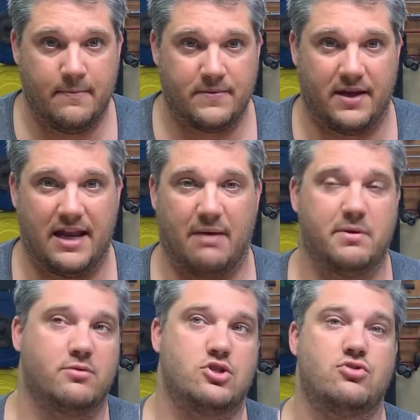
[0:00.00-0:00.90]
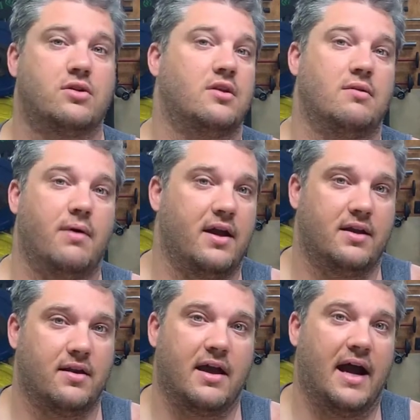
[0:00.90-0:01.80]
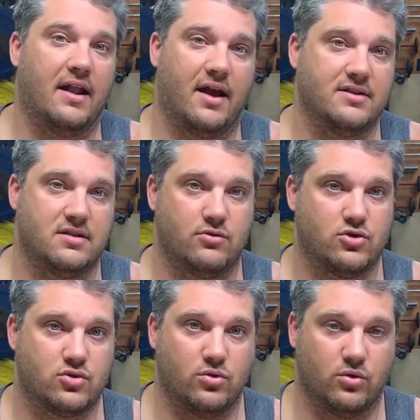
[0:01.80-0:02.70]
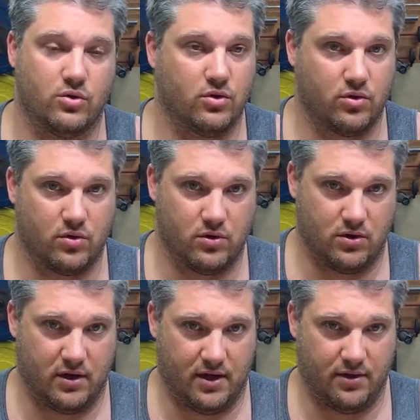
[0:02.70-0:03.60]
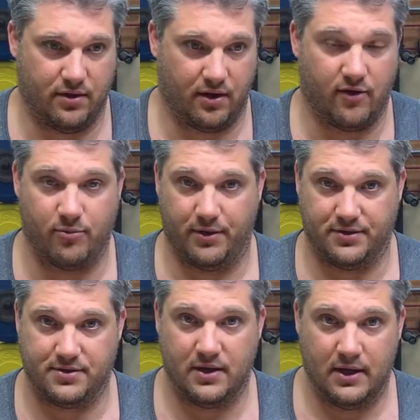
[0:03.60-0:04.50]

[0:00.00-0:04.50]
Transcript: and not be restricted by the guidelines of your school or the government's